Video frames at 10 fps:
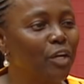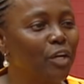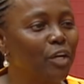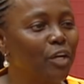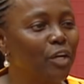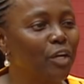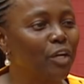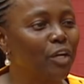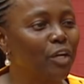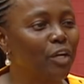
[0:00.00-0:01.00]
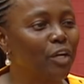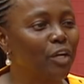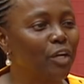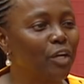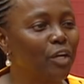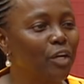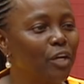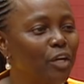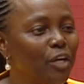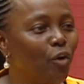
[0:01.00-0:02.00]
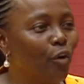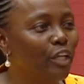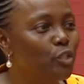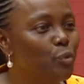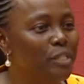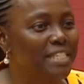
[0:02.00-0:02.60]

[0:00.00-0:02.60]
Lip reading: [no speech]